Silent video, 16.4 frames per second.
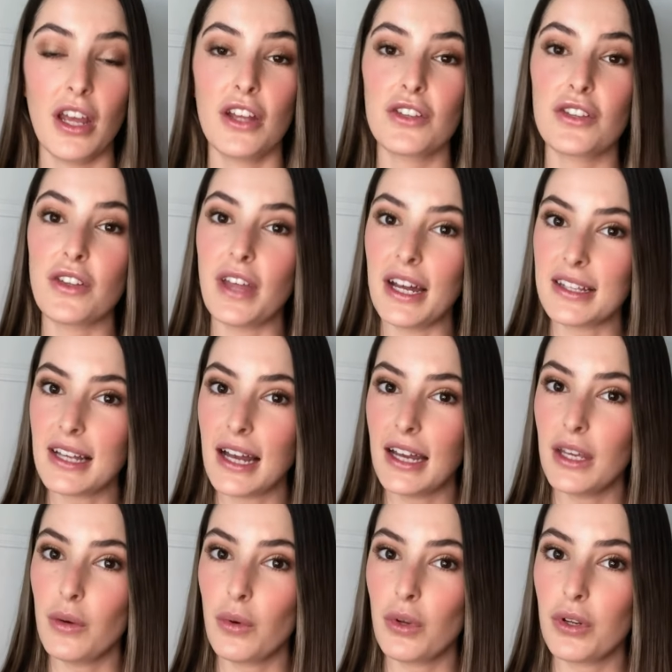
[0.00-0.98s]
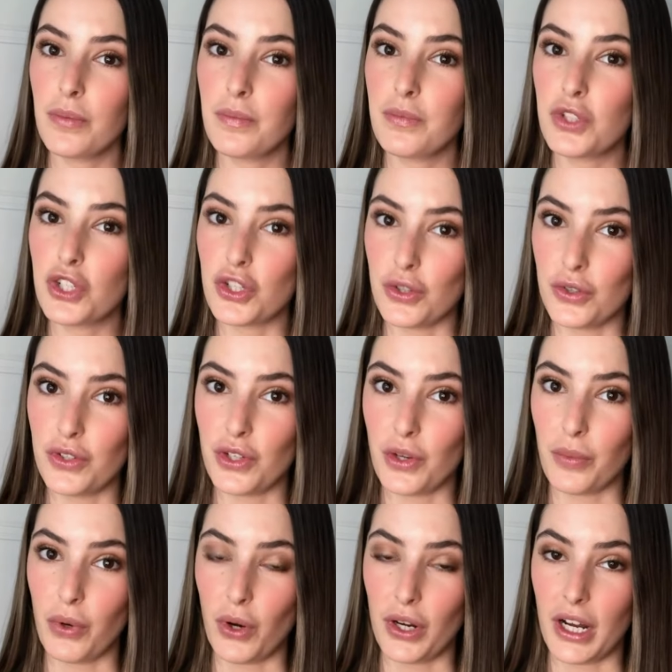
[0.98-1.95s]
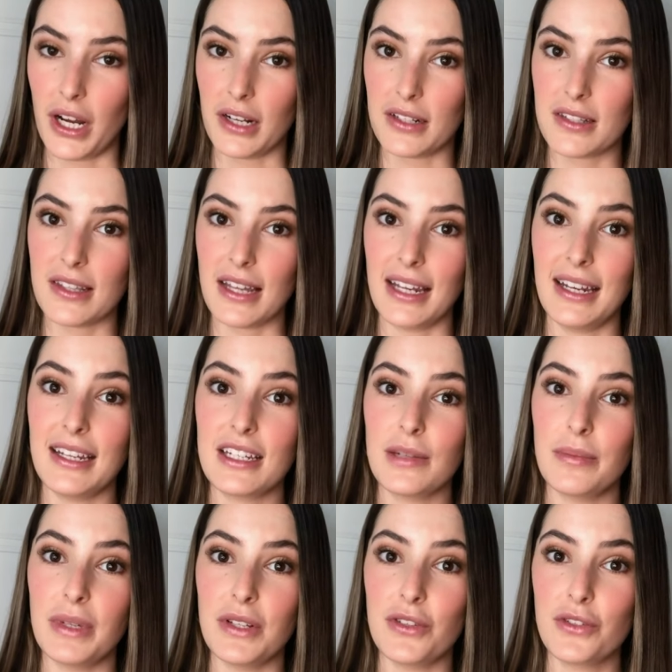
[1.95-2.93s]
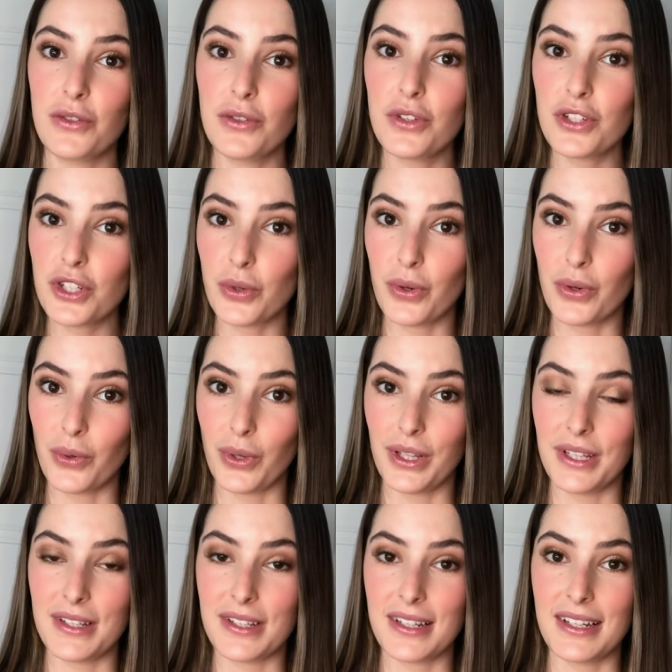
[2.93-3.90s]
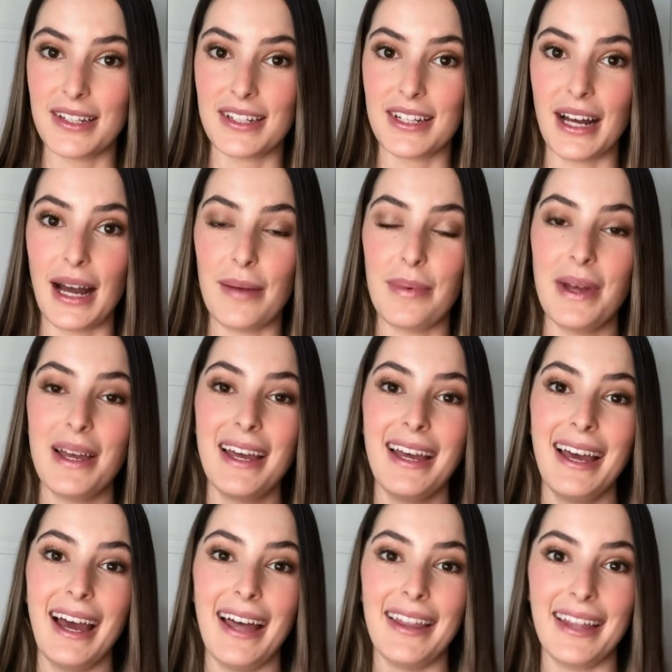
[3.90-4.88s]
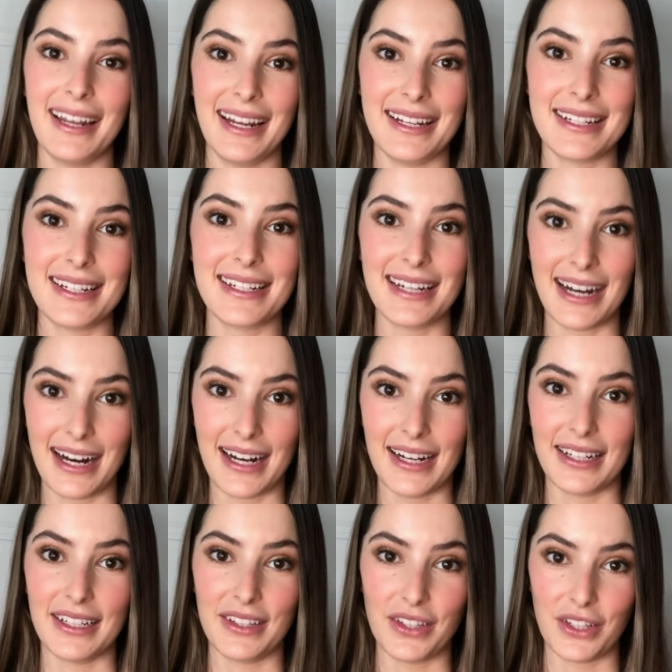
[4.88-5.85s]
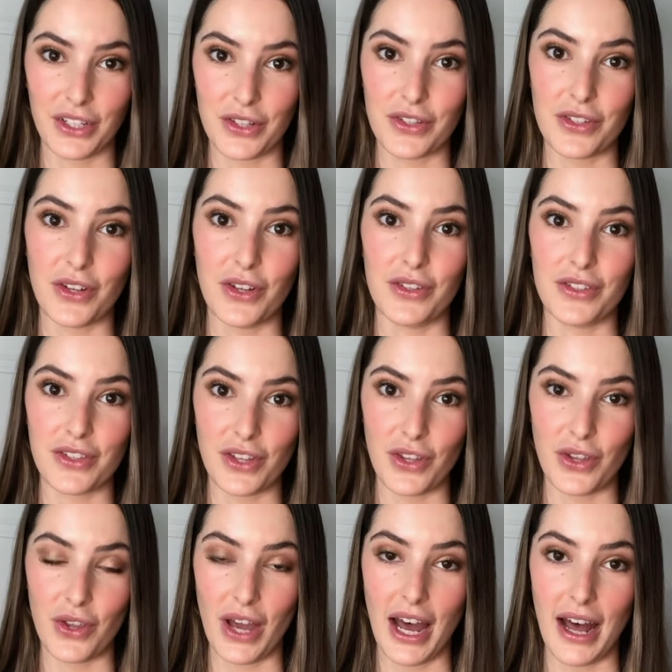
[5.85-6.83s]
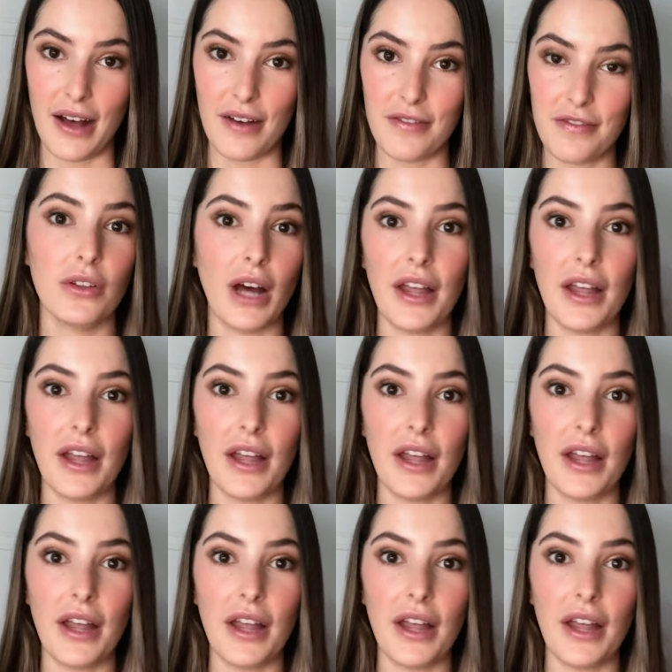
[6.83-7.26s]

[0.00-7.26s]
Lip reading: So that's how you want to choose your products. They need to be suited to an oily skin type and they need to target the concerns that you have.